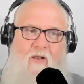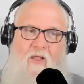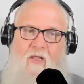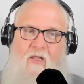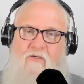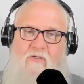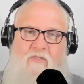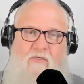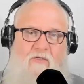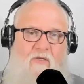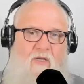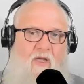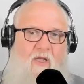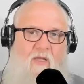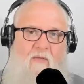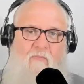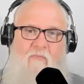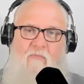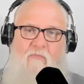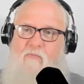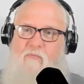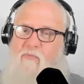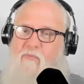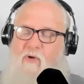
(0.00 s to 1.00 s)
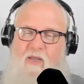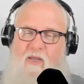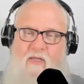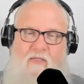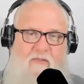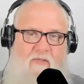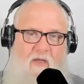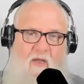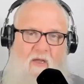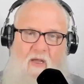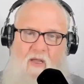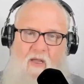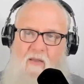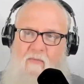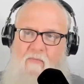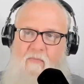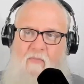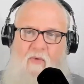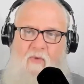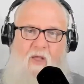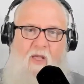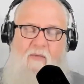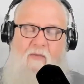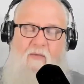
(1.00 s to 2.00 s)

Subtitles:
Lunchtime, break time.